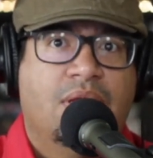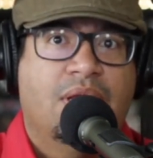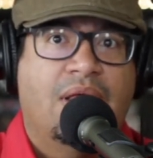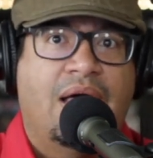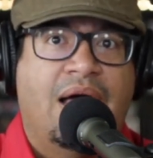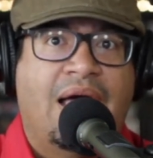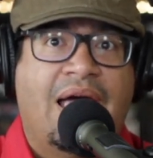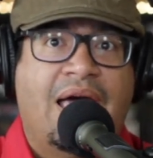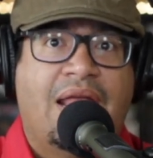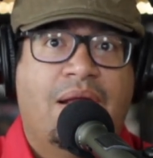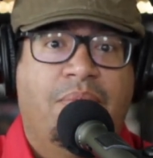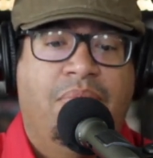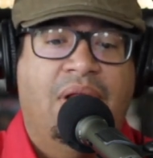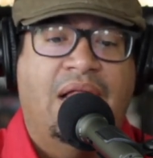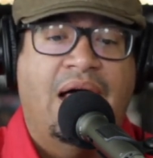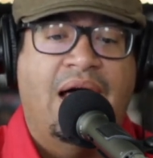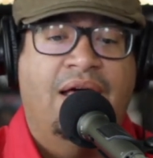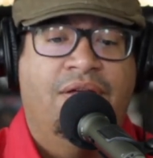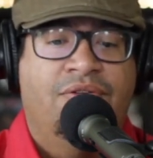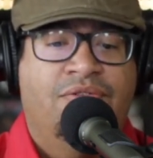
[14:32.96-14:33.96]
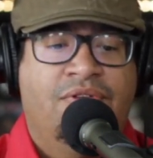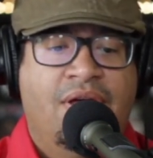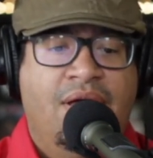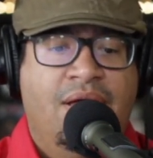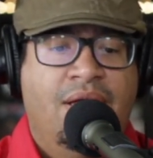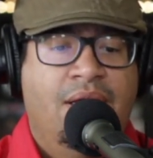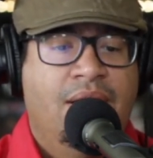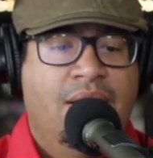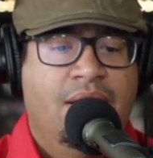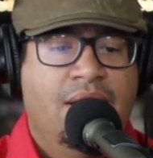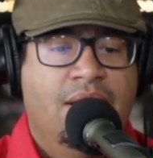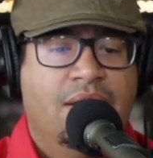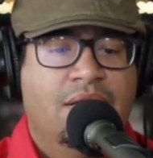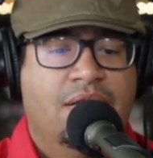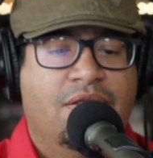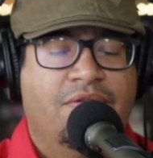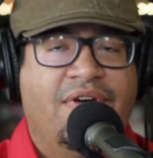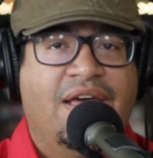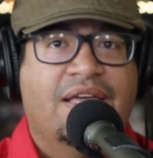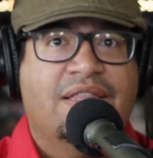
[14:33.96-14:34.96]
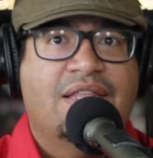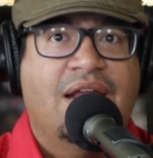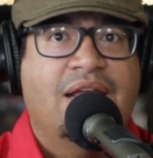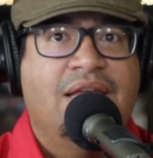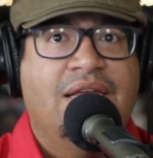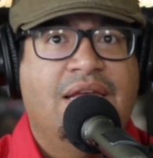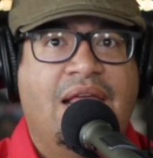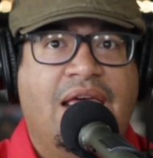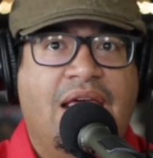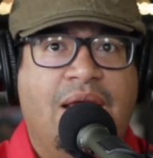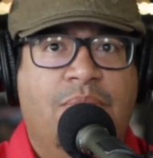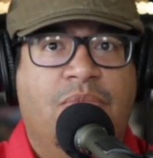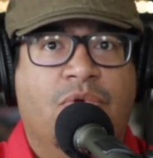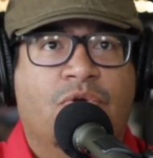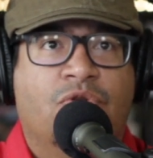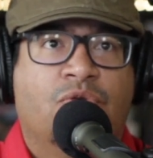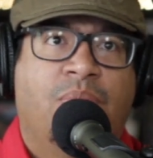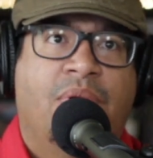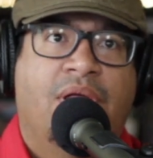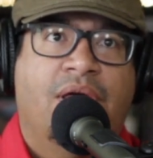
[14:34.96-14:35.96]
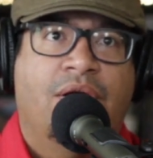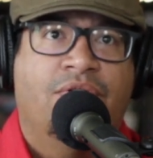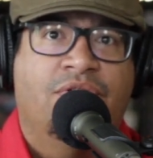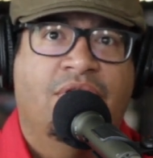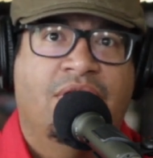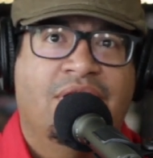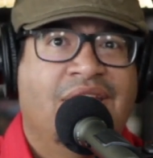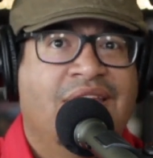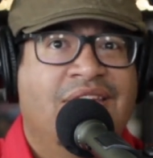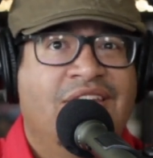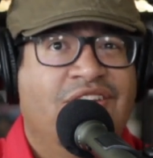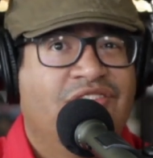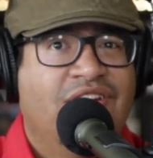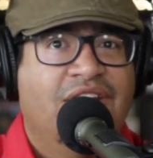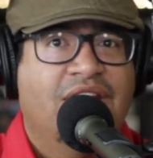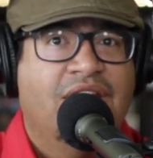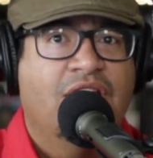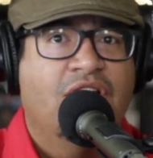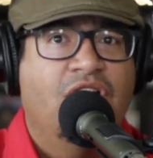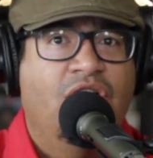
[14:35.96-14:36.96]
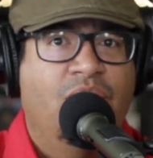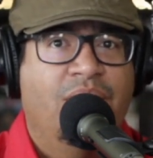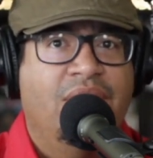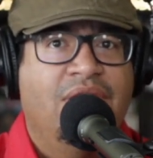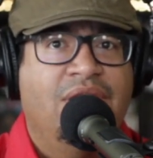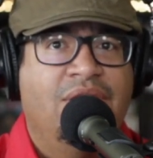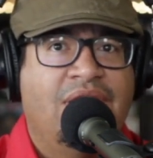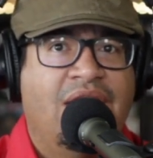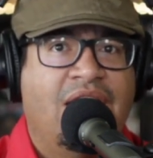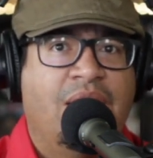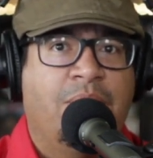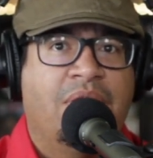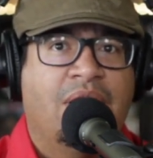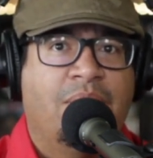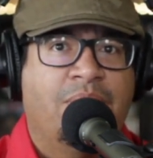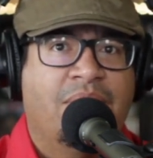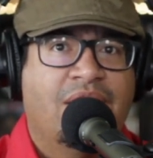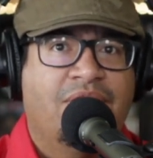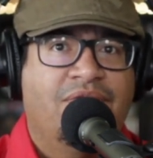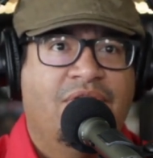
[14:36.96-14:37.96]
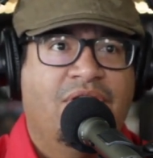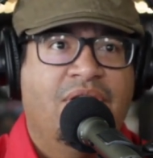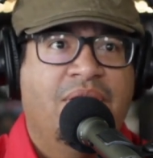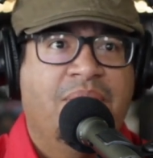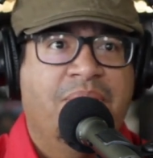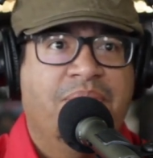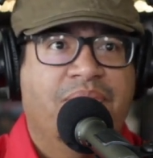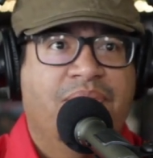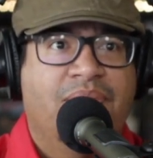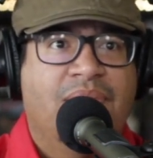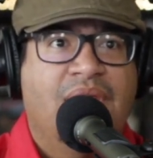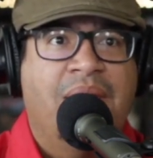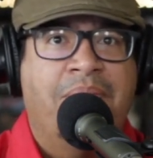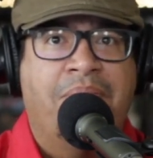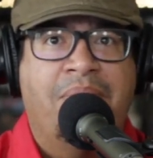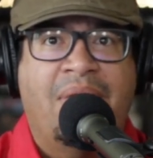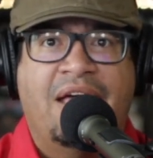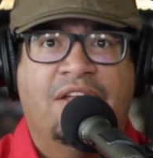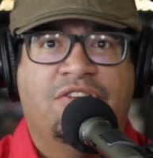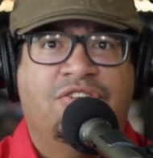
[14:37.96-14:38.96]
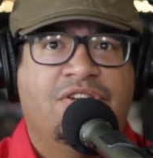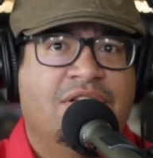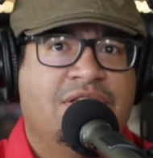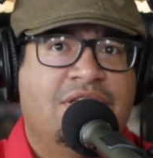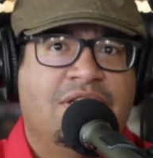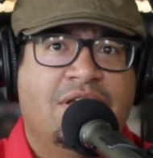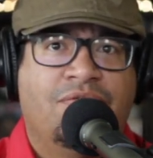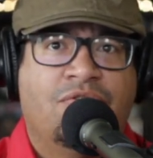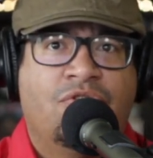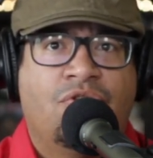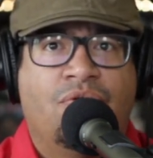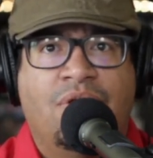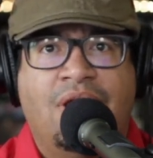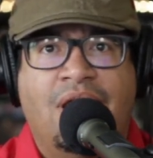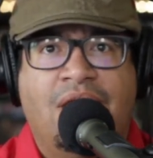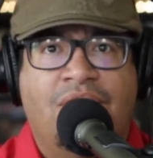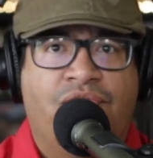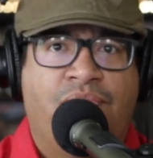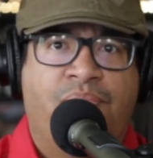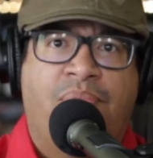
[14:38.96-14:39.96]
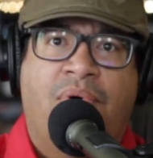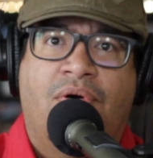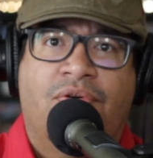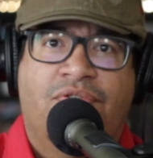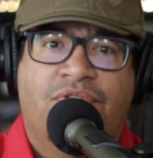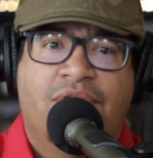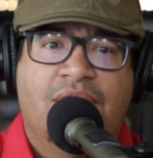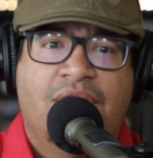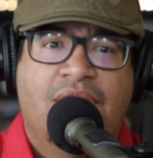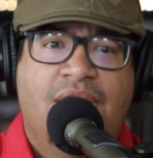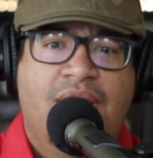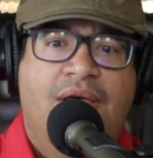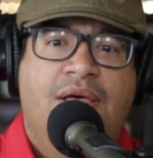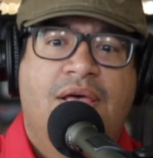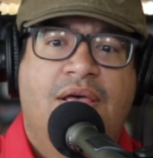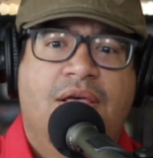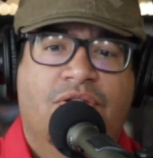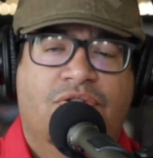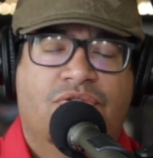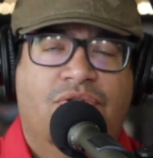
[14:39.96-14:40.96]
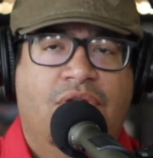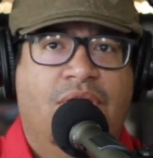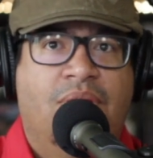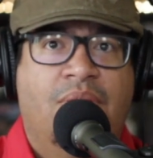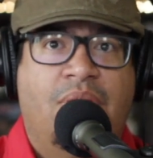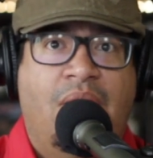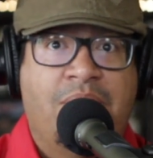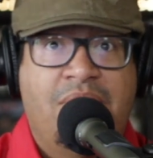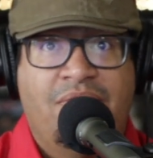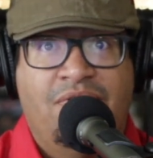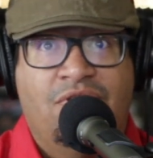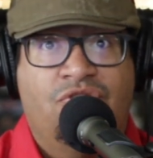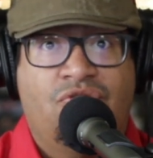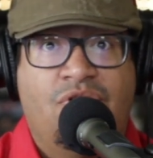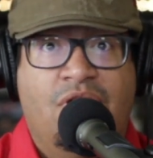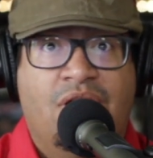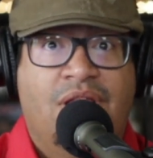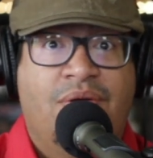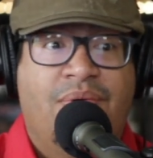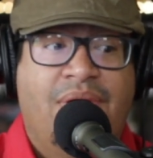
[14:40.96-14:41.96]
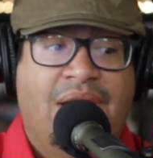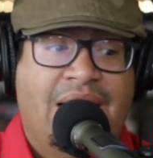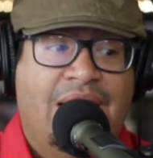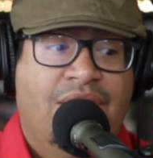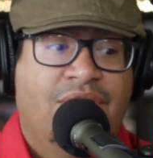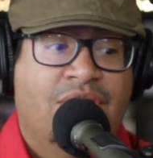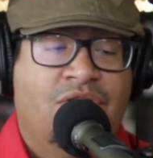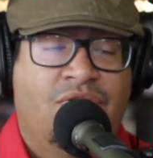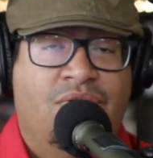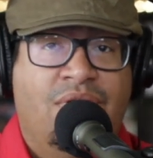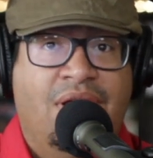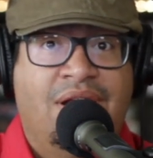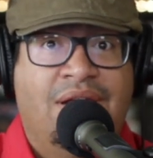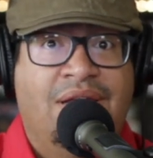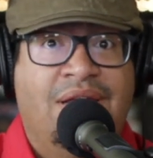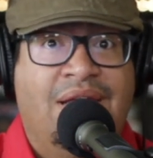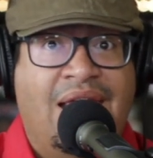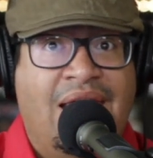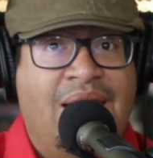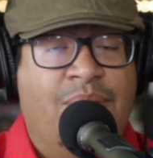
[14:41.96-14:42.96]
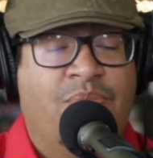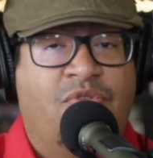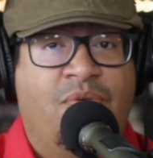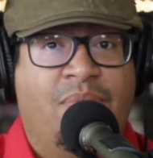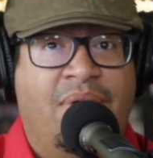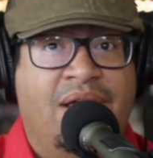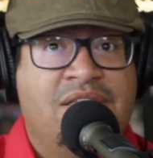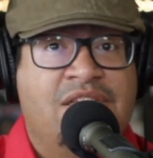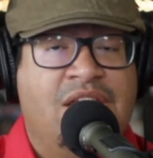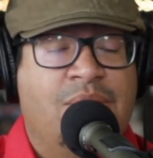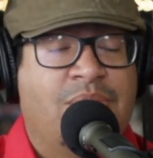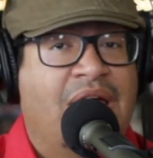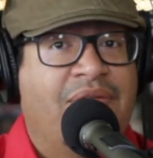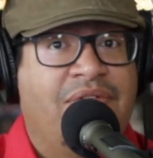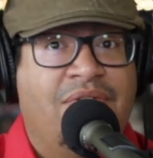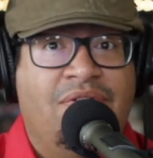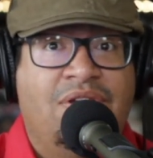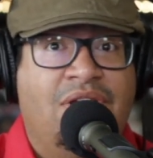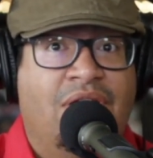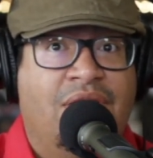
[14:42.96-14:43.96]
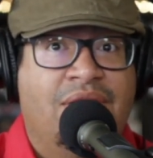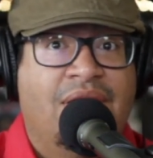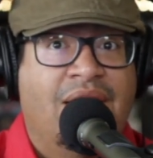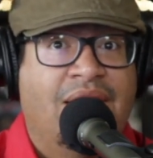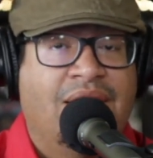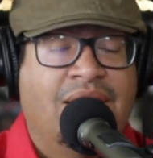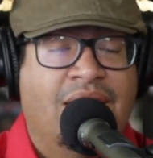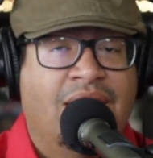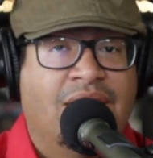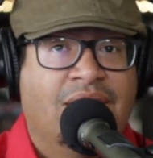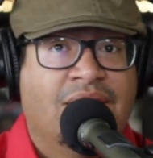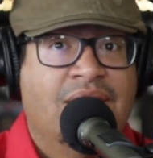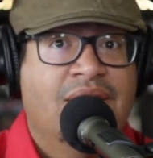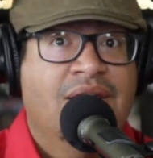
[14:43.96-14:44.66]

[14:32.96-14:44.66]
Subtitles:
I had a blast. The fact that I named those players, I initially didn't go in naming. I'm not a very imaginative, creative person. So I'm even struggling right now to create a name for my team. I haven't even done that yet.